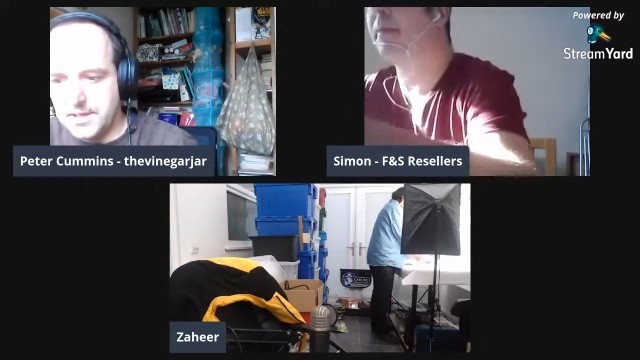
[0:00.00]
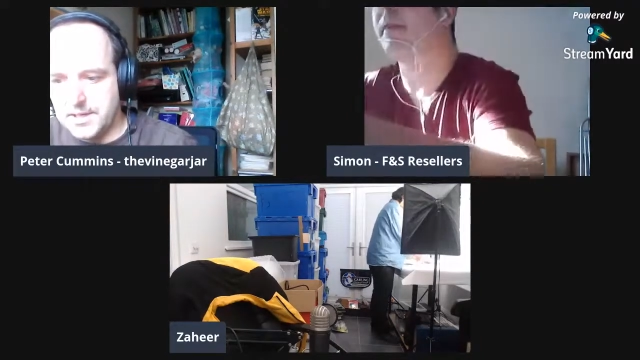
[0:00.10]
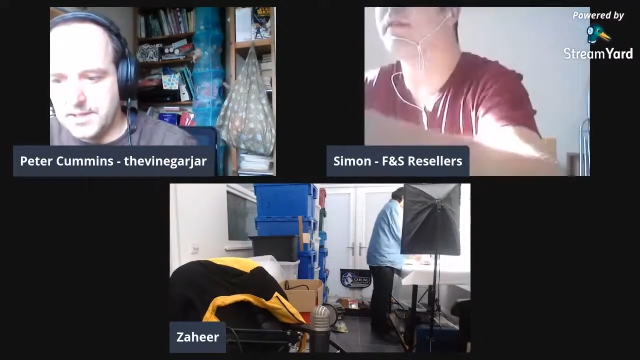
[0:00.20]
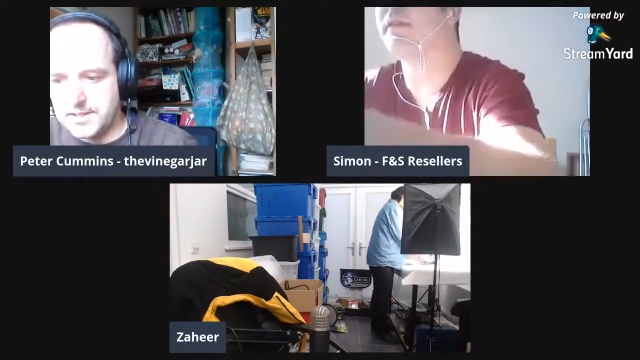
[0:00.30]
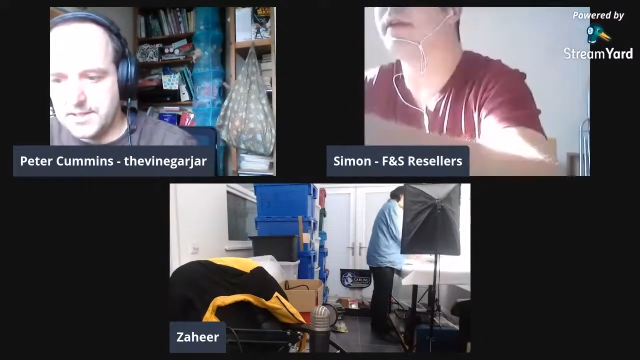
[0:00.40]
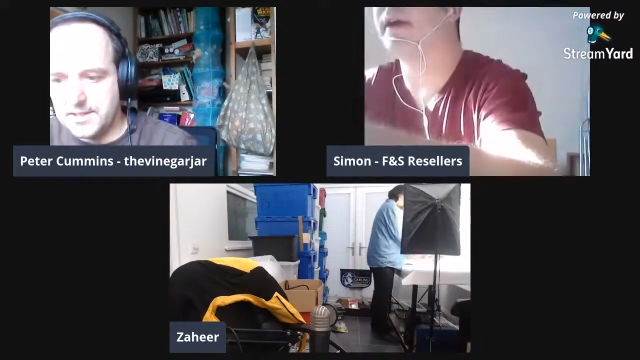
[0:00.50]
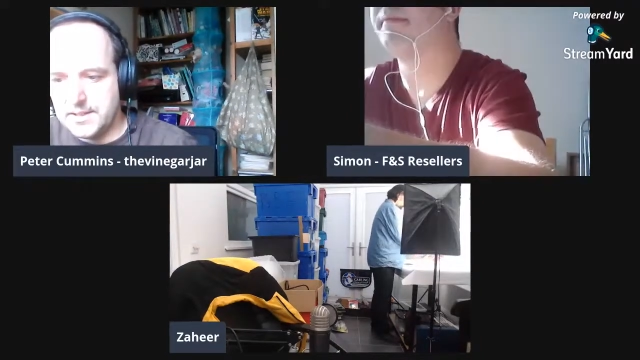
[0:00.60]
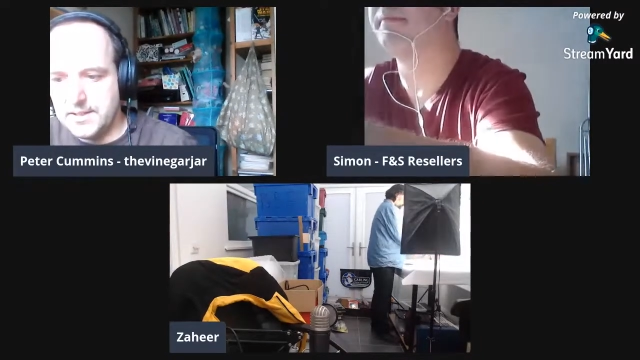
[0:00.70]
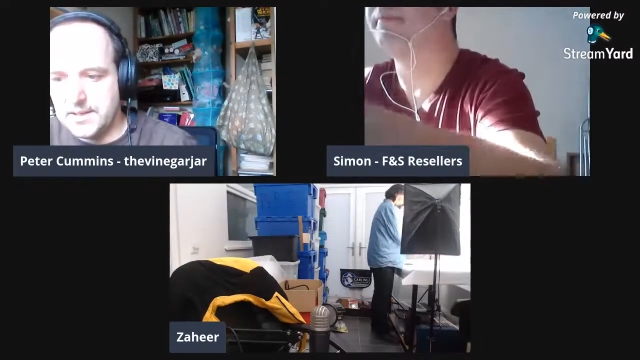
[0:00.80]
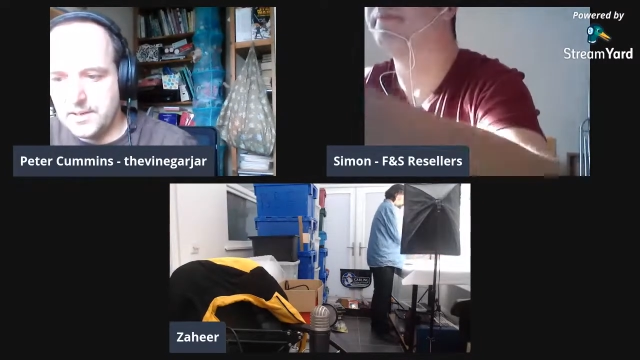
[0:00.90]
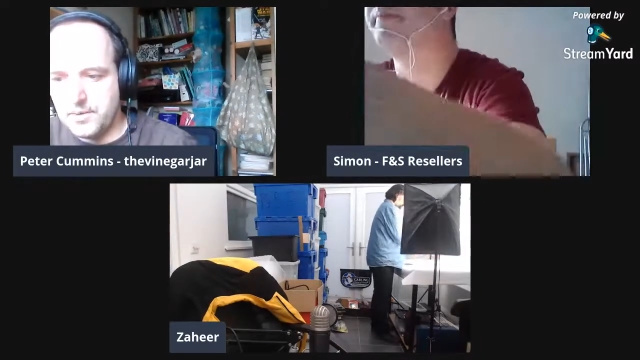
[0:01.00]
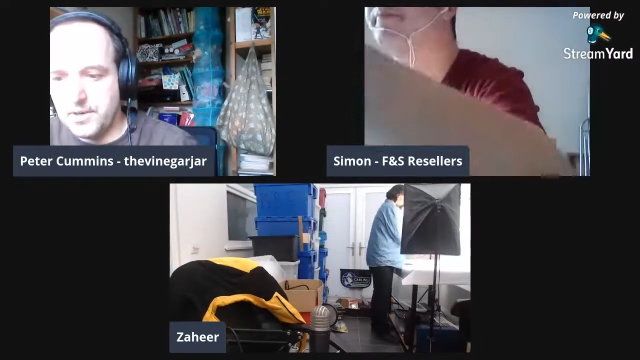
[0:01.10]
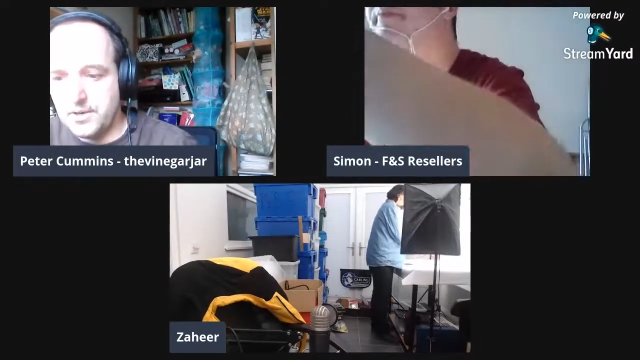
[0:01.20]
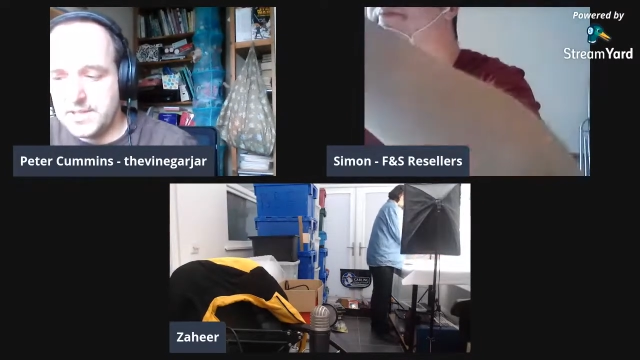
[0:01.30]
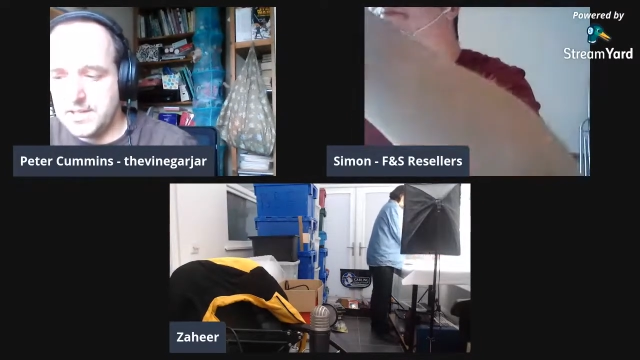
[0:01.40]
and
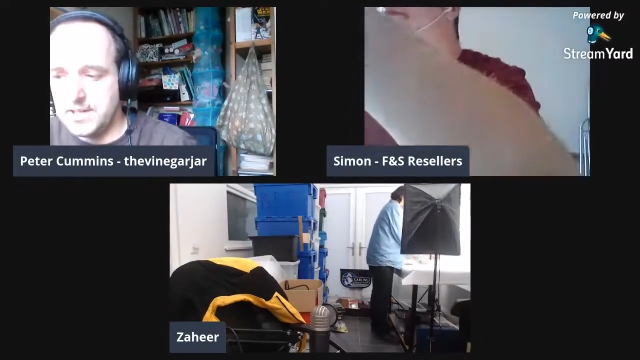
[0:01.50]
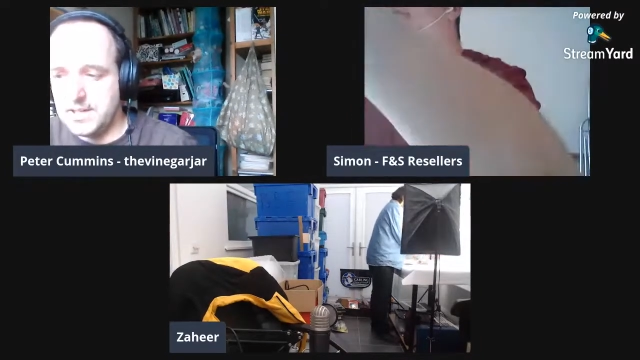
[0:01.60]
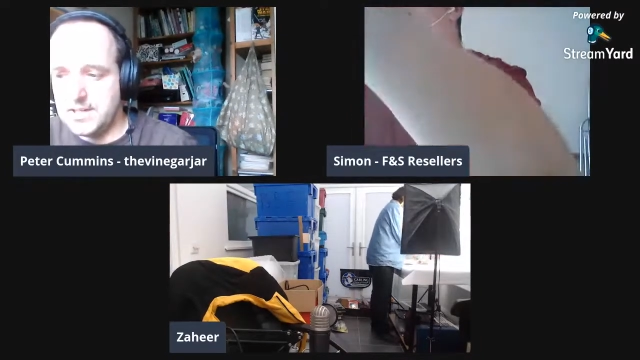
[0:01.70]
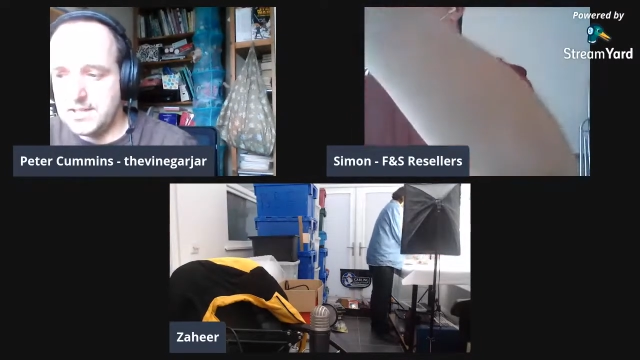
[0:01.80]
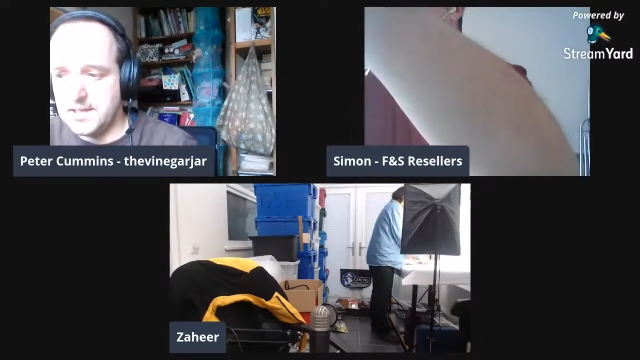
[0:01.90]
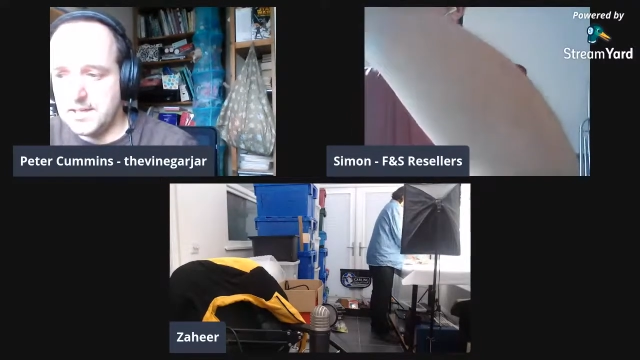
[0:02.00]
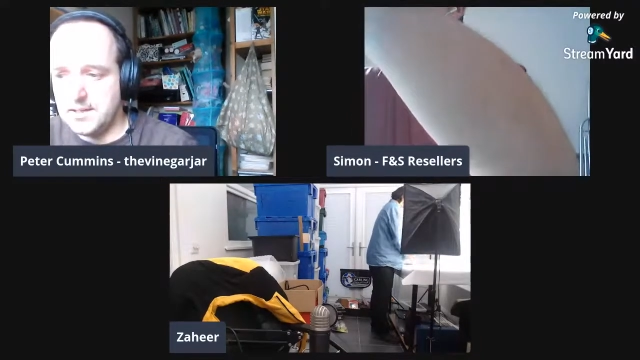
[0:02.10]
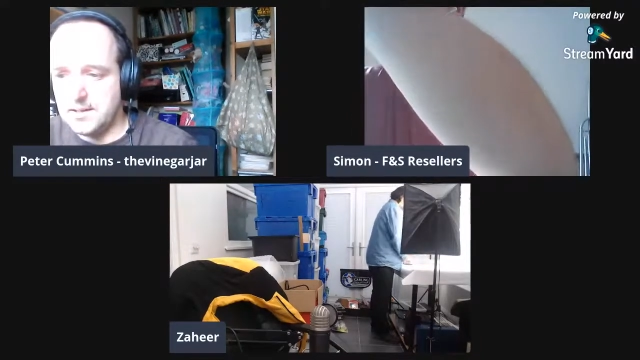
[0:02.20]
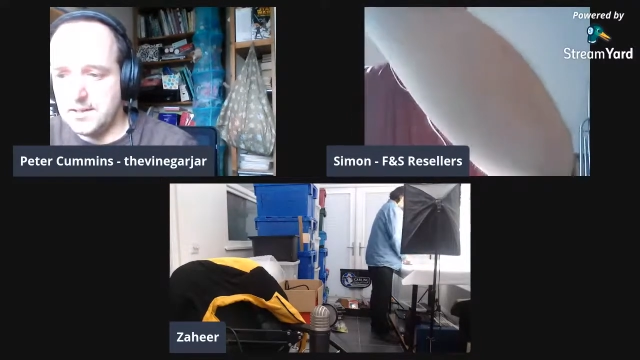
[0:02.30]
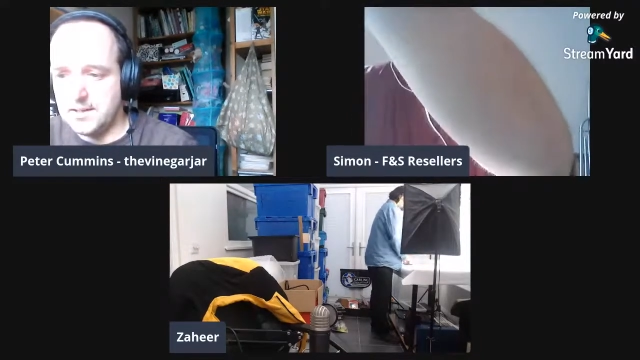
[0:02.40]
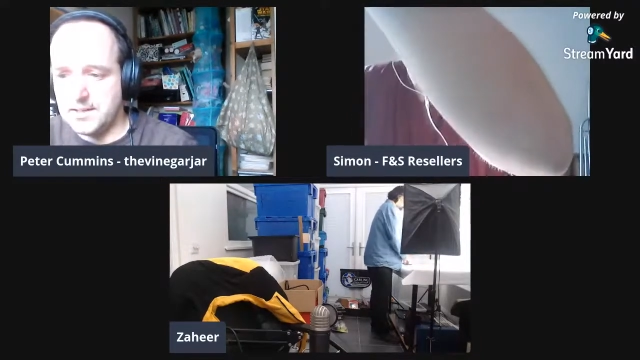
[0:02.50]
when I see a listing